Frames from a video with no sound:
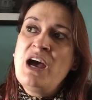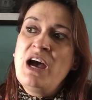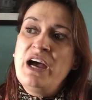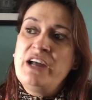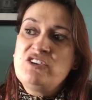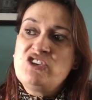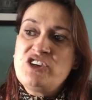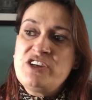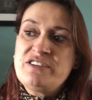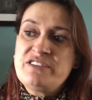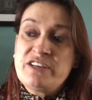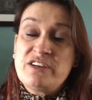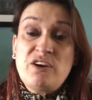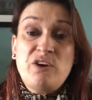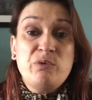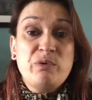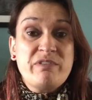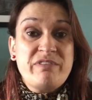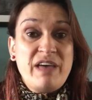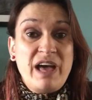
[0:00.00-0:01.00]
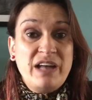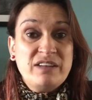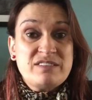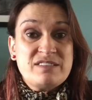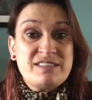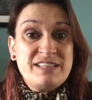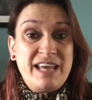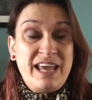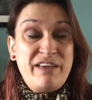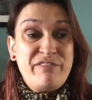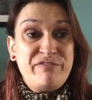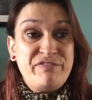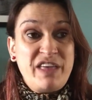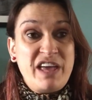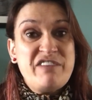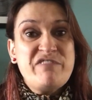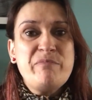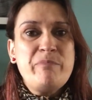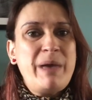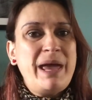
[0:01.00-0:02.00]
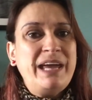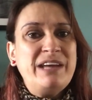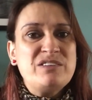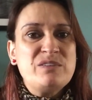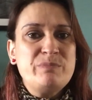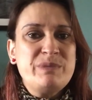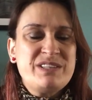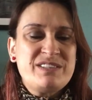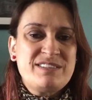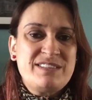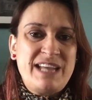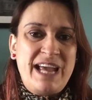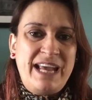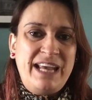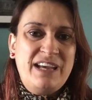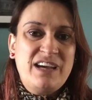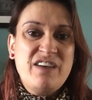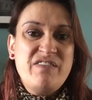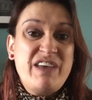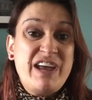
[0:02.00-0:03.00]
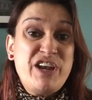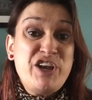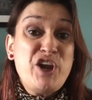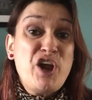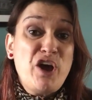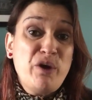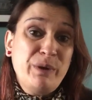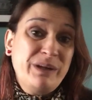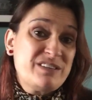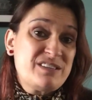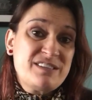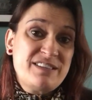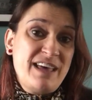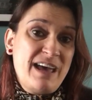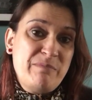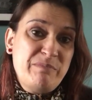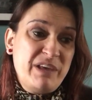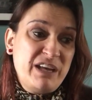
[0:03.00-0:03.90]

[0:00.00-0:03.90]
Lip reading: And she said, oh, well, that's if they've made a mistake and they know it's them,